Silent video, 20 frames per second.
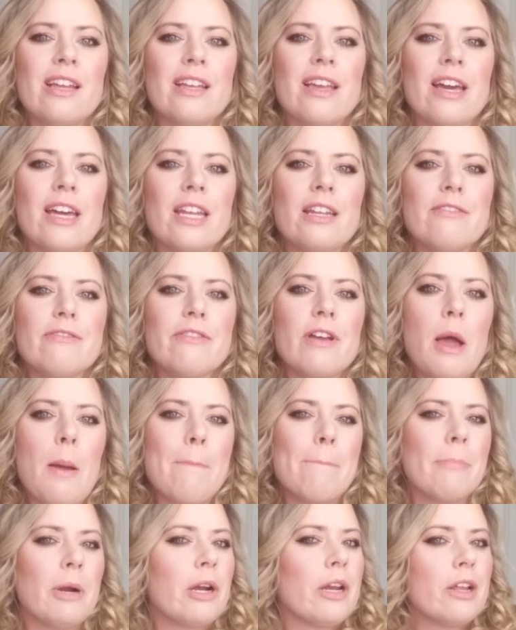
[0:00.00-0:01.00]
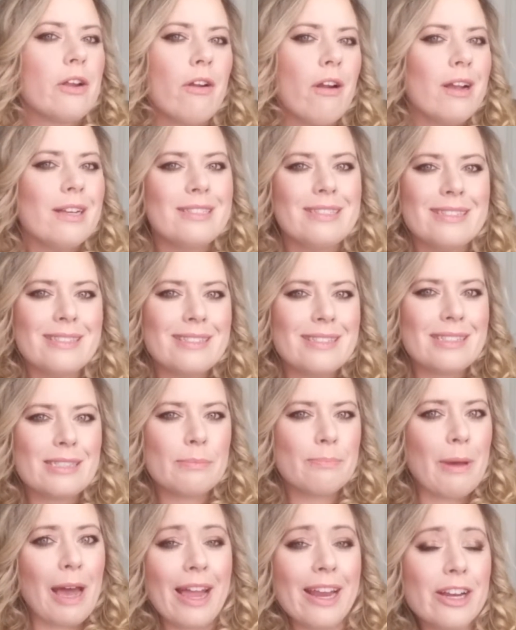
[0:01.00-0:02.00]
kind of Mardi Gras
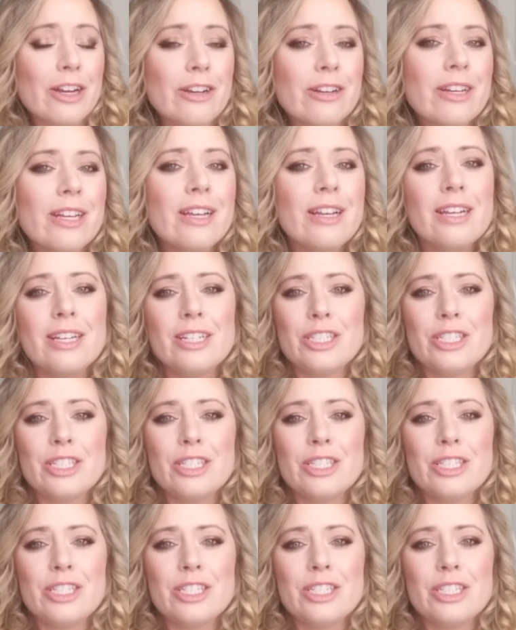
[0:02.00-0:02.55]
inspired,